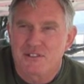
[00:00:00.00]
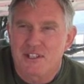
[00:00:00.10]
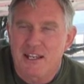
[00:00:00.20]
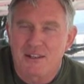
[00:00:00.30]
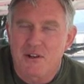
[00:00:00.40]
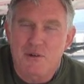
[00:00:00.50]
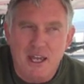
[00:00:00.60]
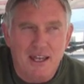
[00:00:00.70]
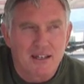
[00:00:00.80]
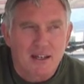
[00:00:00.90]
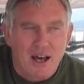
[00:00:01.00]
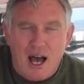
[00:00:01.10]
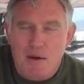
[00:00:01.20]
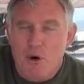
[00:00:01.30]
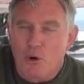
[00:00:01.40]
saying, okay,
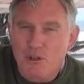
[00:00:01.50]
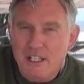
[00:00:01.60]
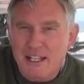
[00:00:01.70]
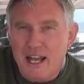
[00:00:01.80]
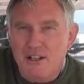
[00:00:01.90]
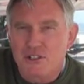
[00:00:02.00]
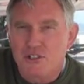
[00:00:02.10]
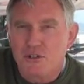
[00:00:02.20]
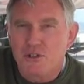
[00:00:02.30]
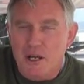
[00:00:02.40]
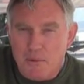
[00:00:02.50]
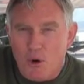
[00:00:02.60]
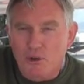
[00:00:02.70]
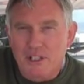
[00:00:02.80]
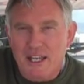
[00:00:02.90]
I'm holding an altitude, I'm
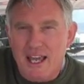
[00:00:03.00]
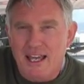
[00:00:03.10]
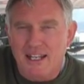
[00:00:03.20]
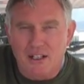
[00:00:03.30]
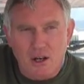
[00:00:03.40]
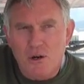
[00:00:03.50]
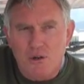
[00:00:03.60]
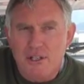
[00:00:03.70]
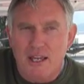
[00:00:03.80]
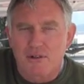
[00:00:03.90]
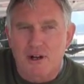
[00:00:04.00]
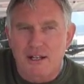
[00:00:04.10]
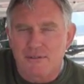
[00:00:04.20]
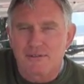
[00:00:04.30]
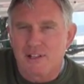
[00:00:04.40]
holding a heading. Oh, okay,
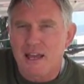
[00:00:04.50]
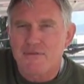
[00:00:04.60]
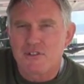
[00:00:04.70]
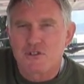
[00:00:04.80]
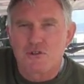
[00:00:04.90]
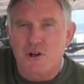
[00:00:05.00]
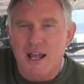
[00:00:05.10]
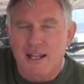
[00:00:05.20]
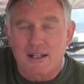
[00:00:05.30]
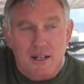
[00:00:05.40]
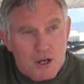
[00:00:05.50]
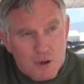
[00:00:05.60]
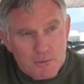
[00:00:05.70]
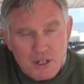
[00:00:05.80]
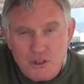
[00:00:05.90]
great, life is
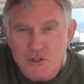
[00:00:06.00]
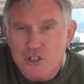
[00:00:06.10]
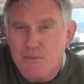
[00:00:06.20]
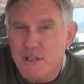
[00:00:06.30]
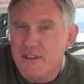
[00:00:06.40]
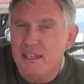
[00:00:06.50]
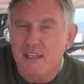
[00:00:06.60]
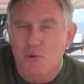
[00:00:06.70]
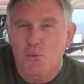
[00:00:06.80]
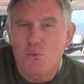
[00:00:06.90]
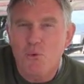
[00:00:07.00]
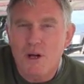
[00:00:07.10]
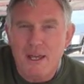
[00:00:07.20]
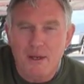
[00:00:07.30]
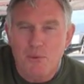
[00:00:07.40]
grand. But you should be thinking
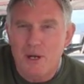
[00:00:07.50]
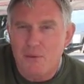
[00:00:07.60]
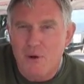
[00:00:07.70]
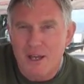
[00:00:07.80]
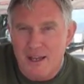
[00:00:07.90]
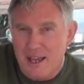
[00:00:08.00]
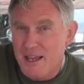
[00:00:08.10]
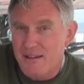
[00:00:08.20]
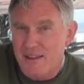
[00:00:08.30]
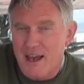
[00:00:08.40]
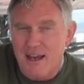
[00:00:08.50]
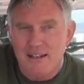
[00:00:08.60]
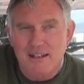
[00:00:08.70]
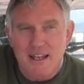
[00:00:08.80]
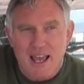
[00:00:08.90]
way, way, way ahead of that.
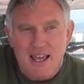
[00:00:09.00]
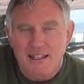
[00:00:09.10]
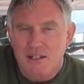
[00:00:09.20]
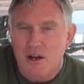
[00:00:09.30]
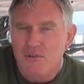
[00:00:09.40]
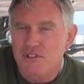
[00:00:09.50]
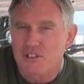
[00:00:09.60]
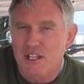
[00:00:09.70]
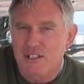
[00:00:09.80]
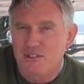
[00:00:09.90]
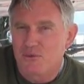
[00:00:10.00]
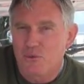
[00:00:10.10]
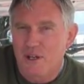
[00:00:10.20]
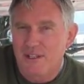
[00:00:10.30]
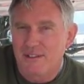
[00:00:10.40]
And then all of a sudden,
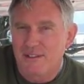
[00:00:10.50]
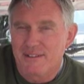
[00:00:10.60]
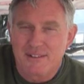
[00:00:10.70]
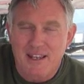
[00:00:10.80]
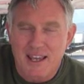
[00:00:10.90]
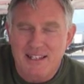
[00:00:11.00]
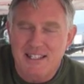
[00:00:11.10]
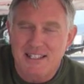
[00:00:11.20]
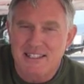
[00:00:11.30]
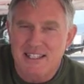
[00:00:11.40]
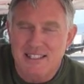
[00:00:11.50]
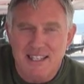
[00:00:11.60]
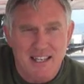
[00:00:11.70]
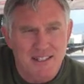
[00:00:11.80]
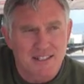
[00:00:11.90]
when ATC
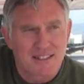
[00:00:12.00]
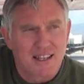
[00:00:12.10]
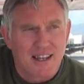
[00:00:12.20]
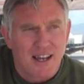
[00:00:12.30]
says